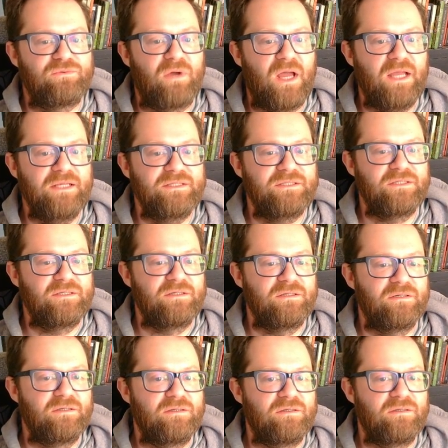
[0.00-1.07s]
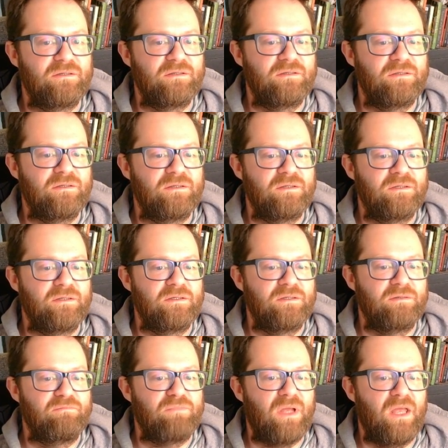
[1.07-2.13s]
right?
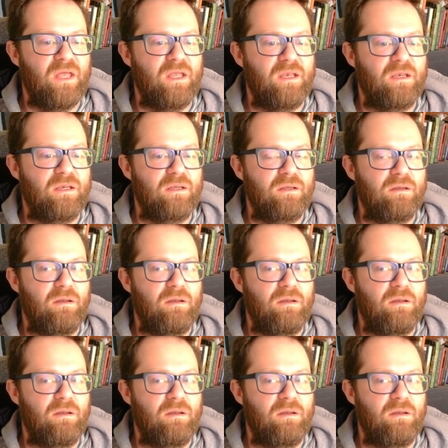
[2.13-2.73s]
Pen.